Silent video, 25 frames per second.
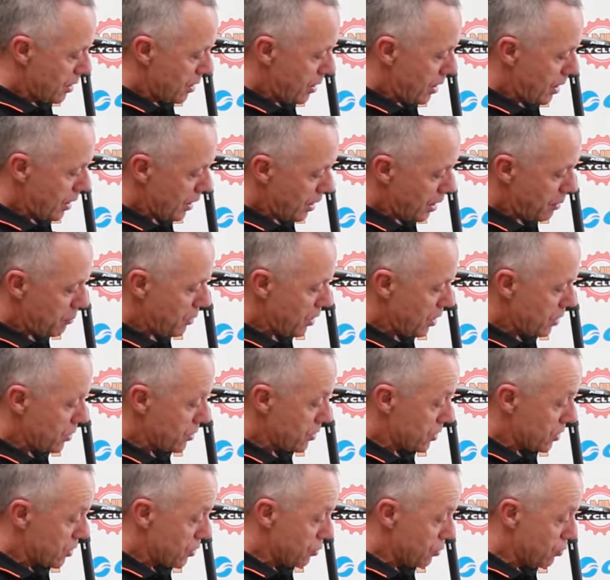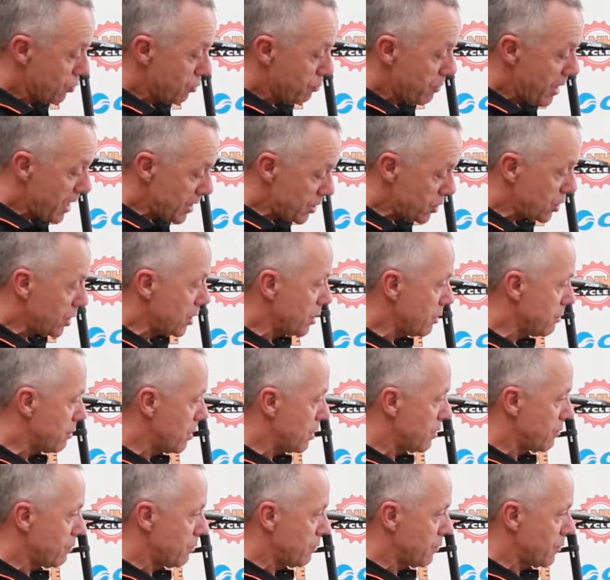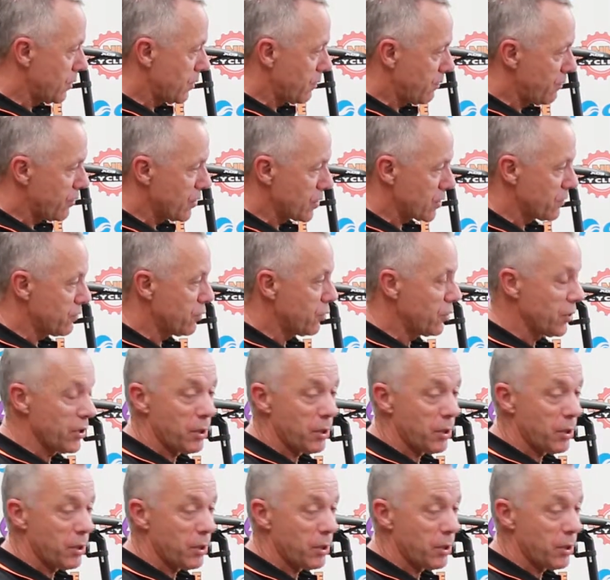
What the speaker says: And again, because it's all matching, first of all,